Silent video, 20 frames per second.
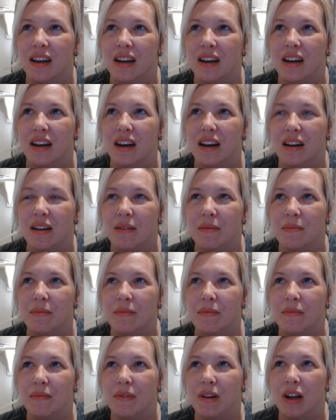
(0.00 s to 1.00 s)

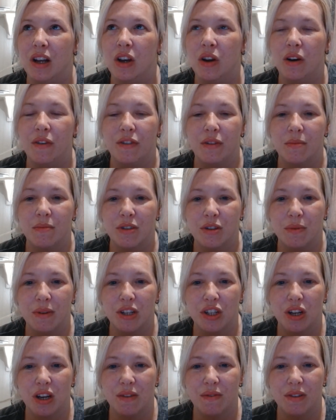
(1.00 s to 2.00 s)
a lot of them
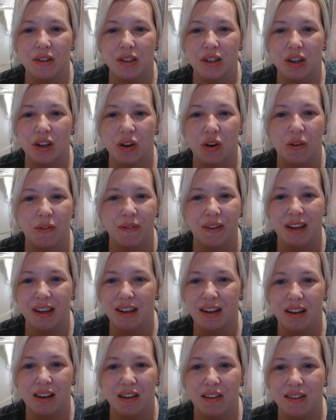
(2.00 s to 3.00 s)
switch over to coffee
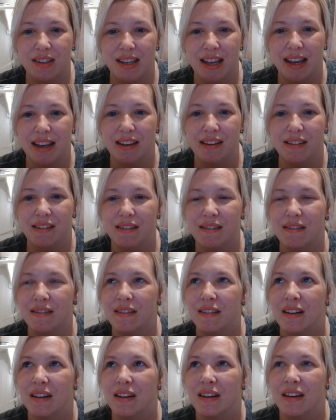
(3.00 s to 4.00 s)
and latte and
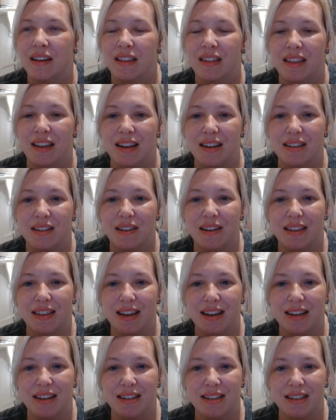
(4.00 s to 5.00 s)
things like
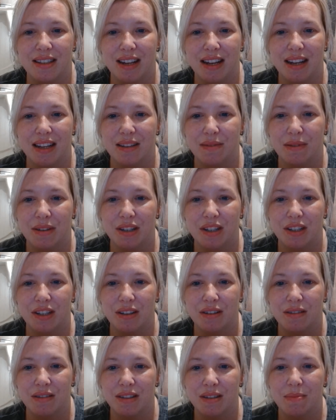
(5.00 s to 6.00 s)
that instead, which
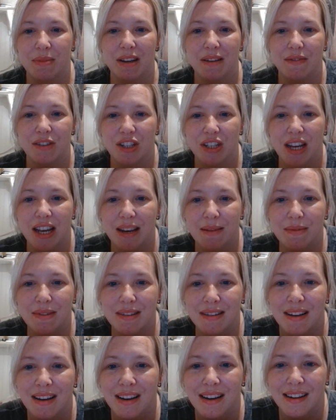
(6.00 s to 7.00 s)
is a bit of a
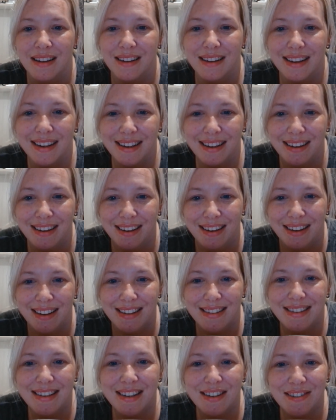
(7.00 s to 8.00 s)
shame. Like,
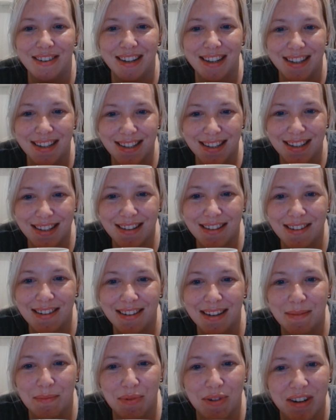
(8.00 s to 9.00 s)
tea drinkers, it's a
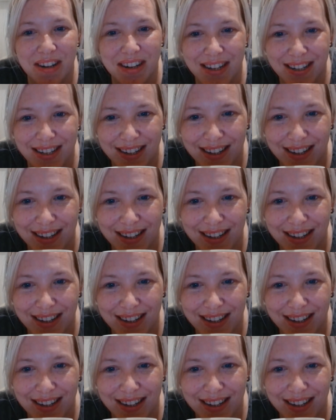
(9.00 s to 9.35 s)
dying breed.